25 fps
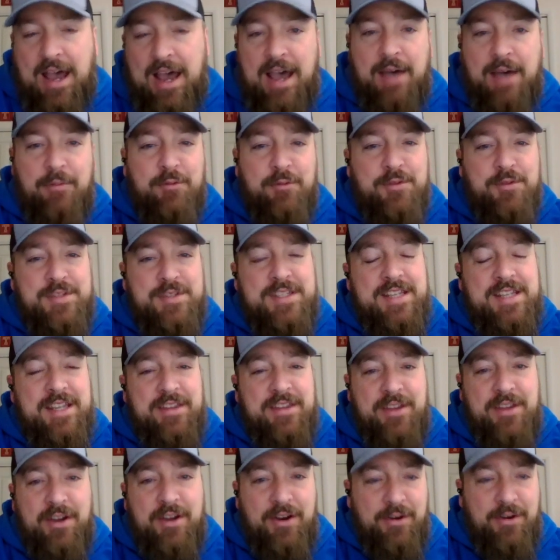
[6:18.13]
We'll see
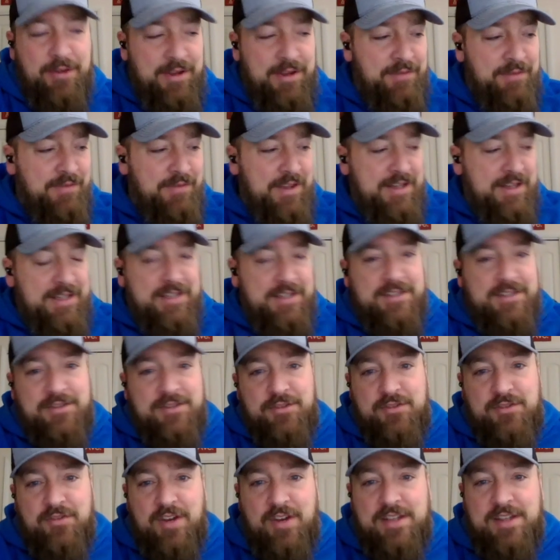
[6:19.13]
though if they need to
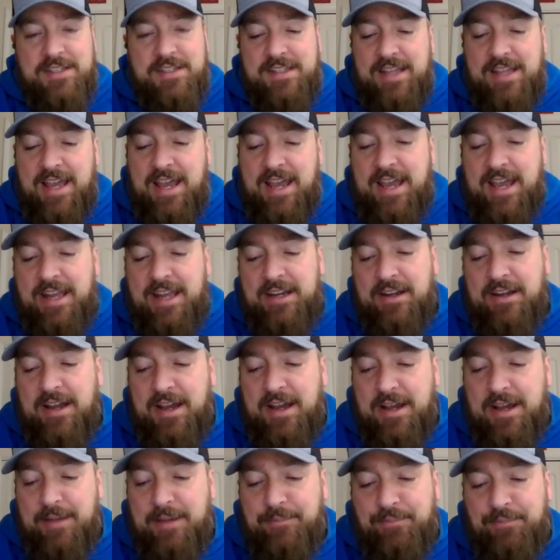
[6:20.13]
address
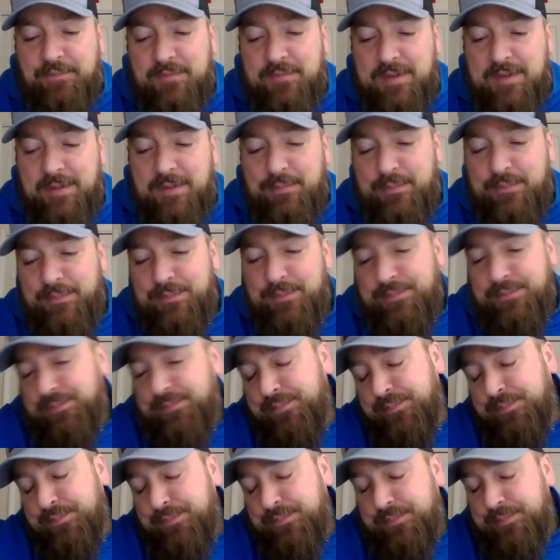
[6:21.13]
that.
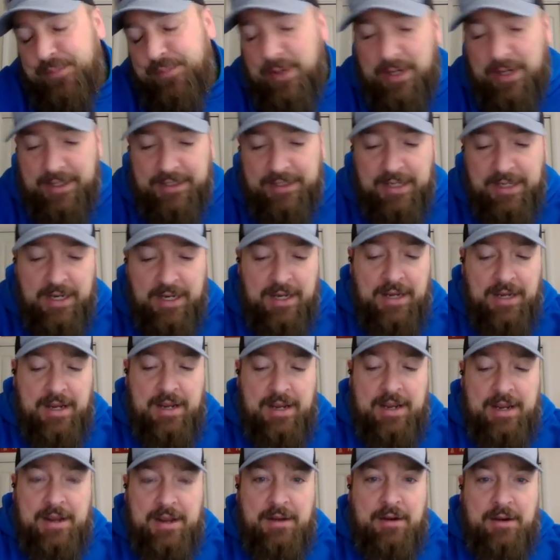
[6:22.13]
But
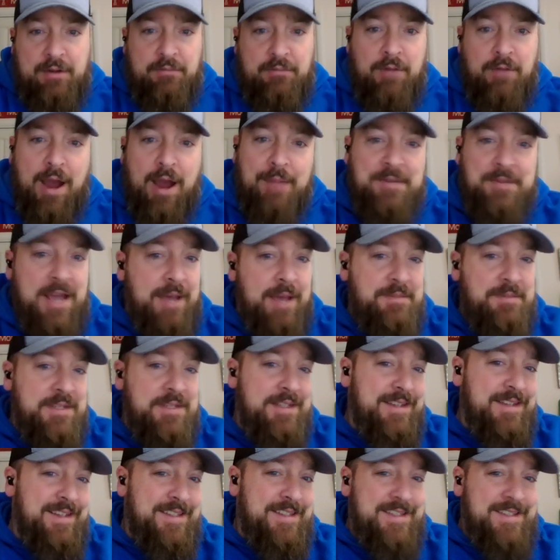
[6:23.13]
Rob Thompson
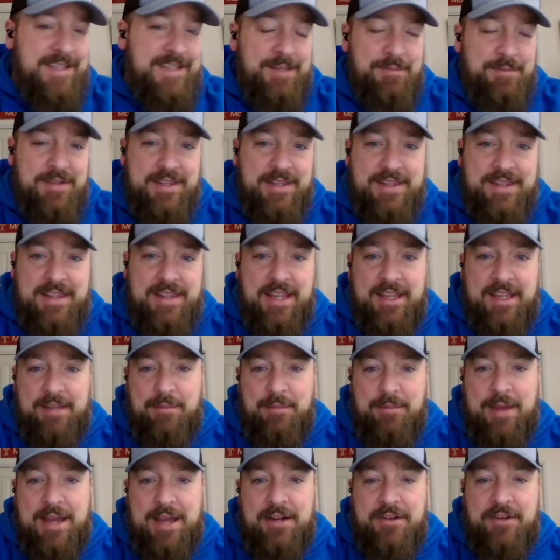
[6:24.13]
didn't seem to think it
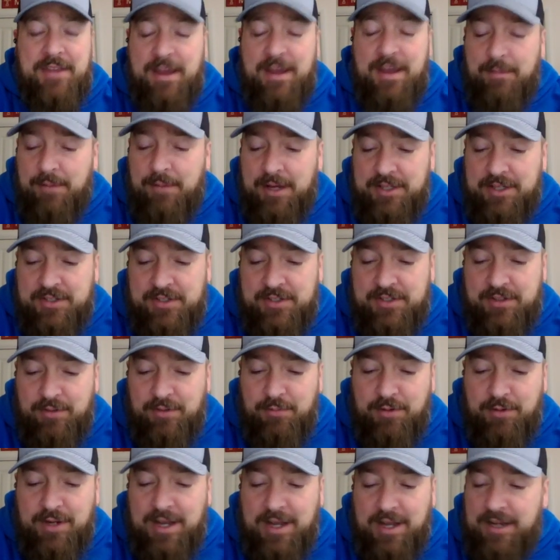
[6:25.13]
mattered that much, so
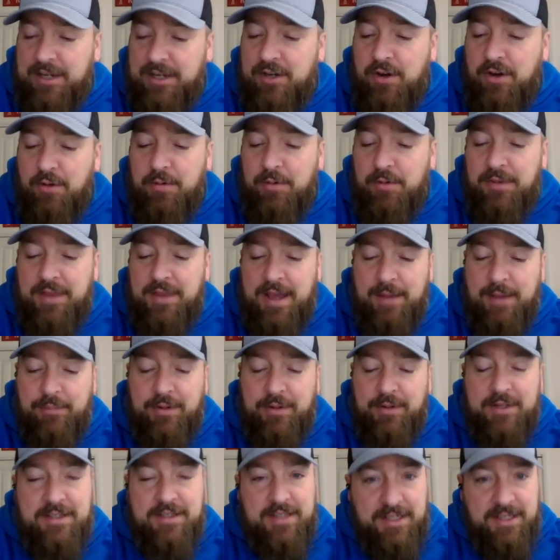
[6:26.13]
we'll kind of go with that.
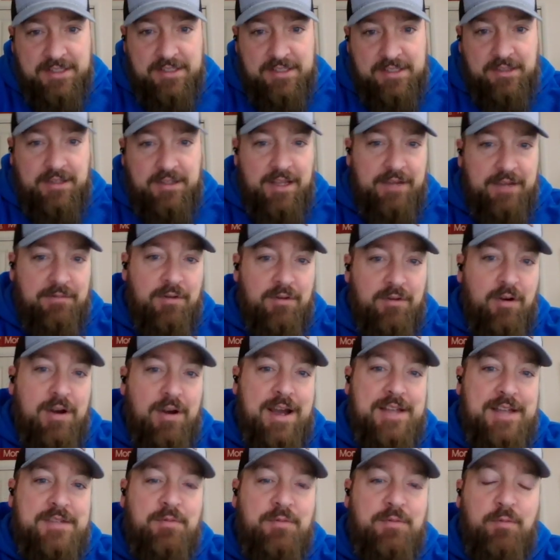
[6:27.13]
But it does look like
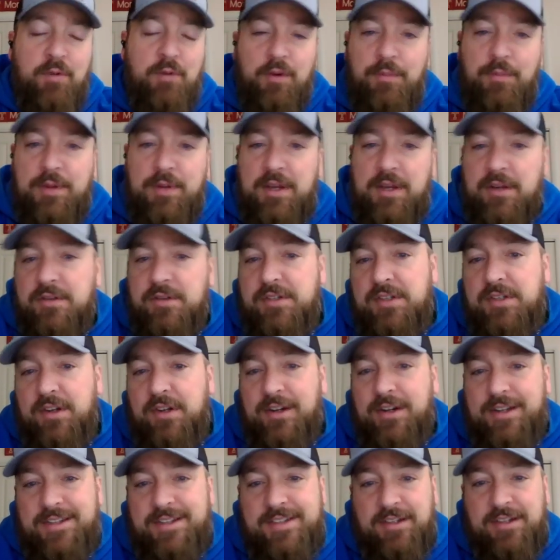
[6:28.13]
Rojas will be your
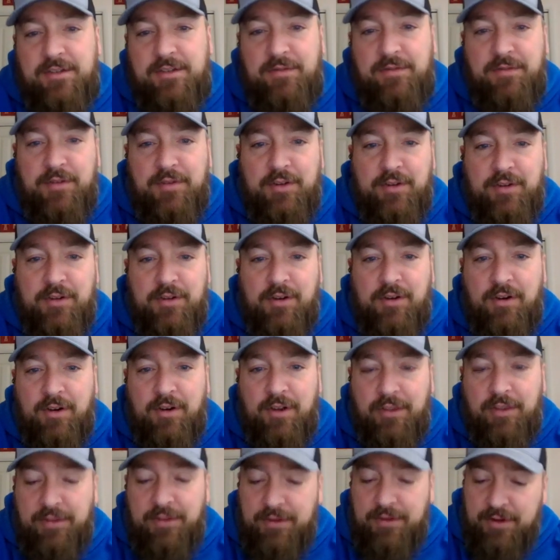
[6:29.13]
starting center fielder
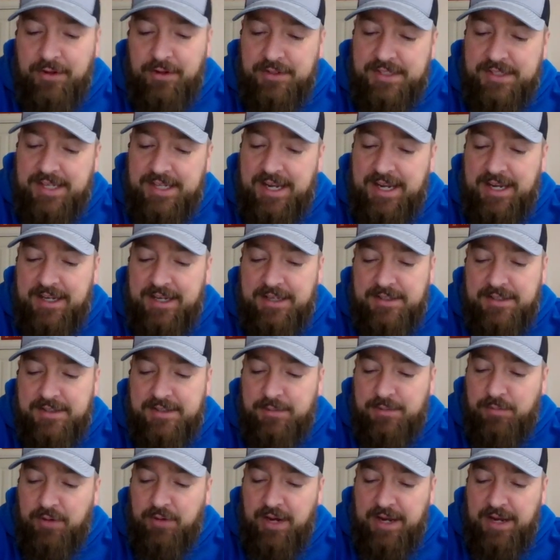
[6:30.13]
on Thursday against the
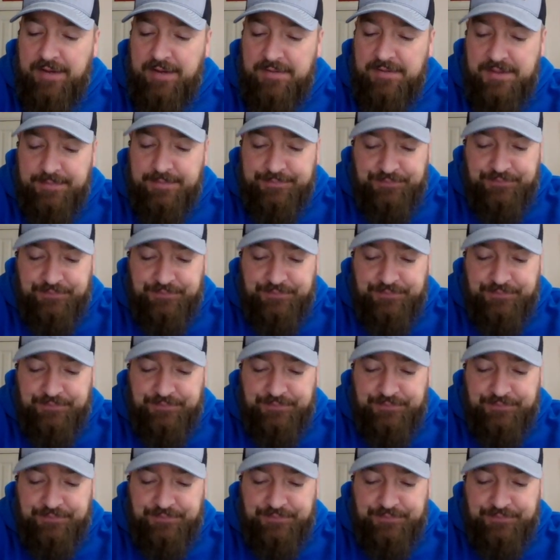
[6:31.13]
Braves.